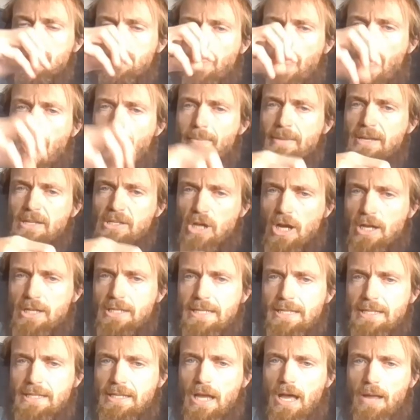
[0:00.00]
That means I
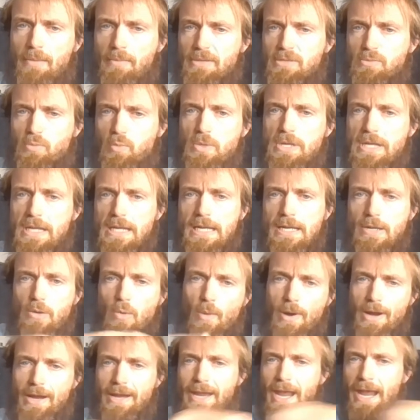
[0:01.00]
need, that means we can go
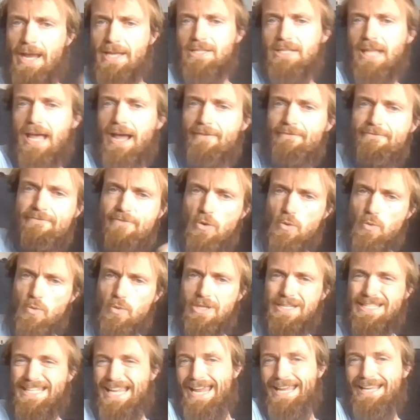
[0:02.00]
and get that food
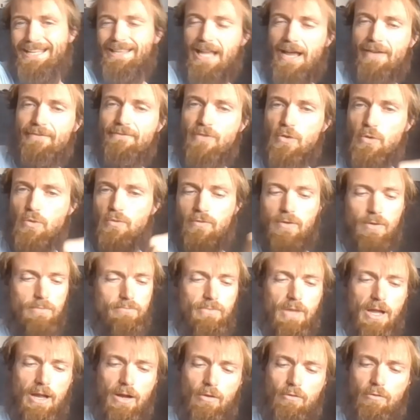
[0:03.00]
and take that food from
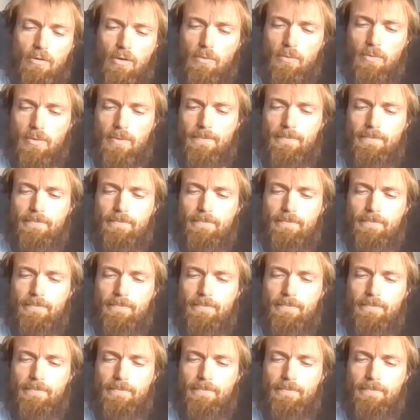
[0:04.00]
that group.